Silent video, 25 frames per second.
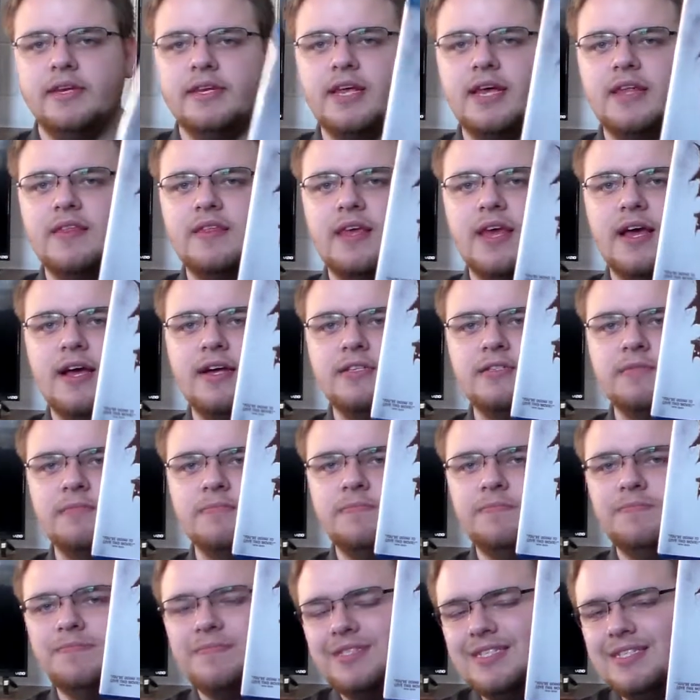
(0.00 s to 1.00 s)

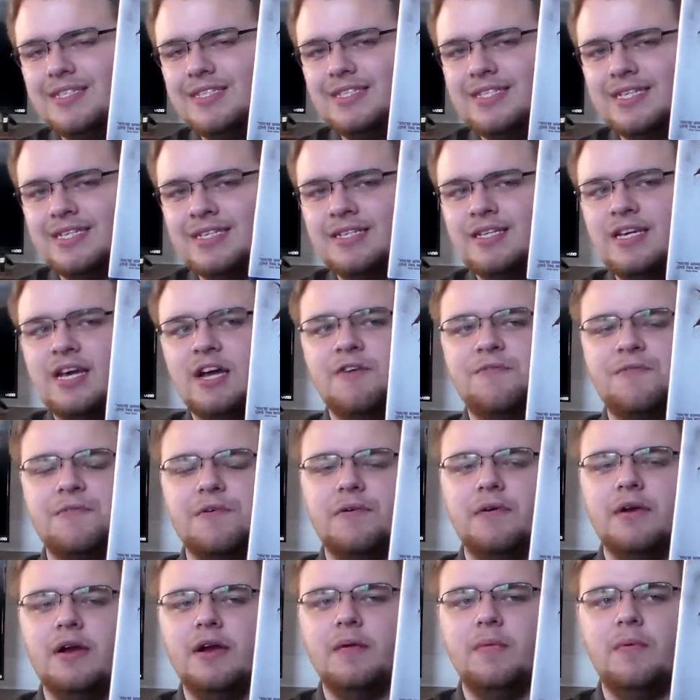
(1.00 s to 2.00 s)
Deathgasm, didn't care
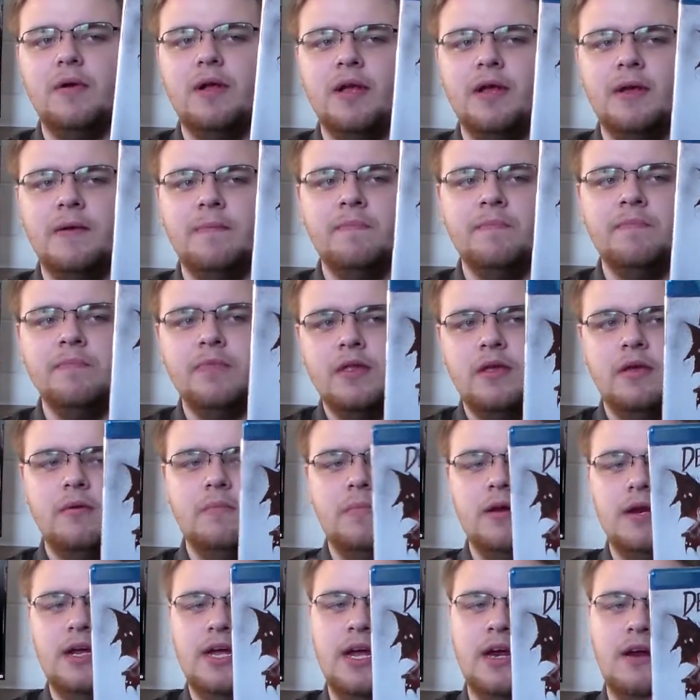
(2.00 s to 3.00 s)
for it right away,
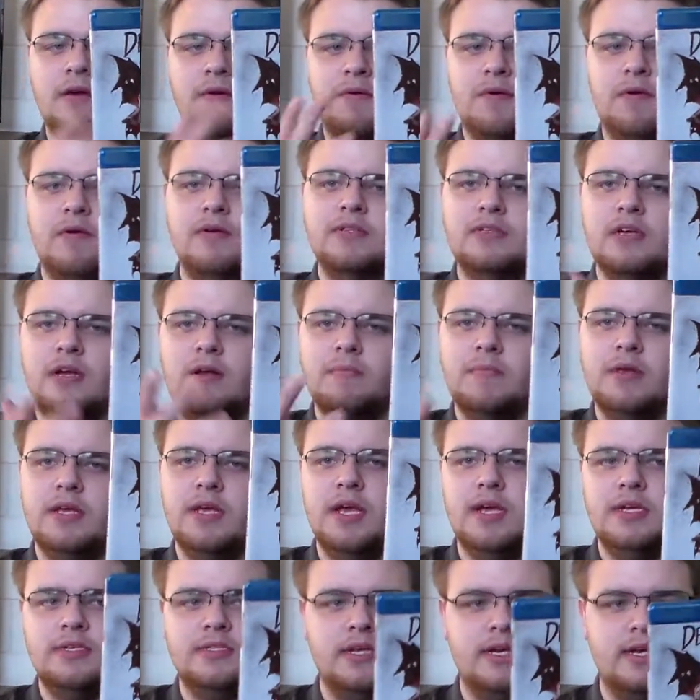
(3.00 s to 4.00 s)
but it kind of grows on
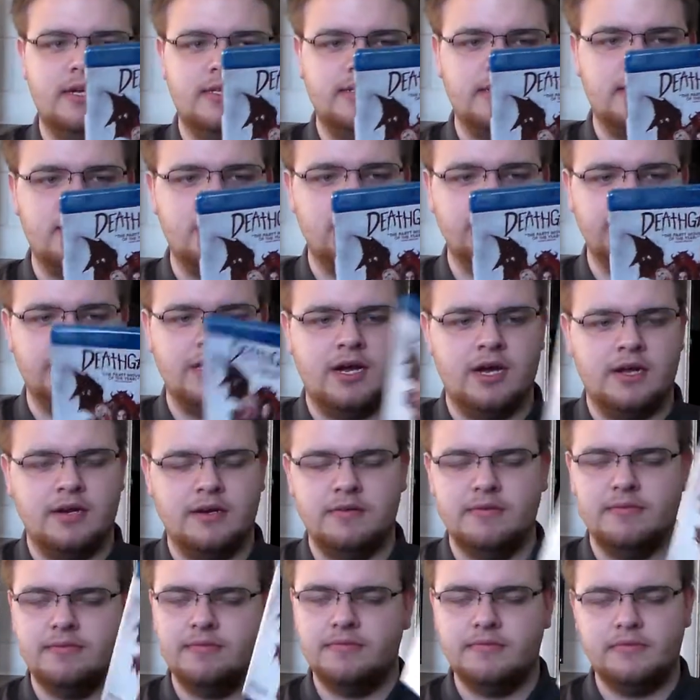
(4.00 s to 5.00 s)
me as it goes
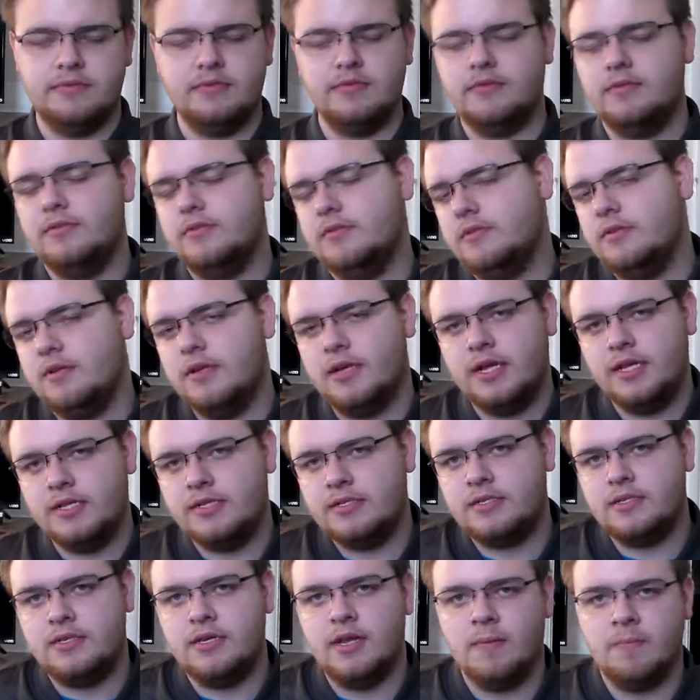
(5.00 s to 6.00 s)
on.
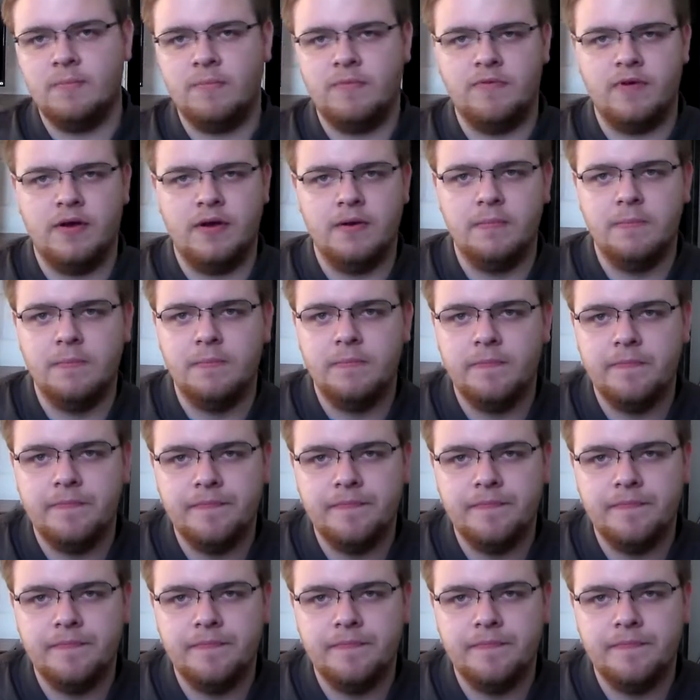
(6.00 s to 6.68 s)
It's dumb fun.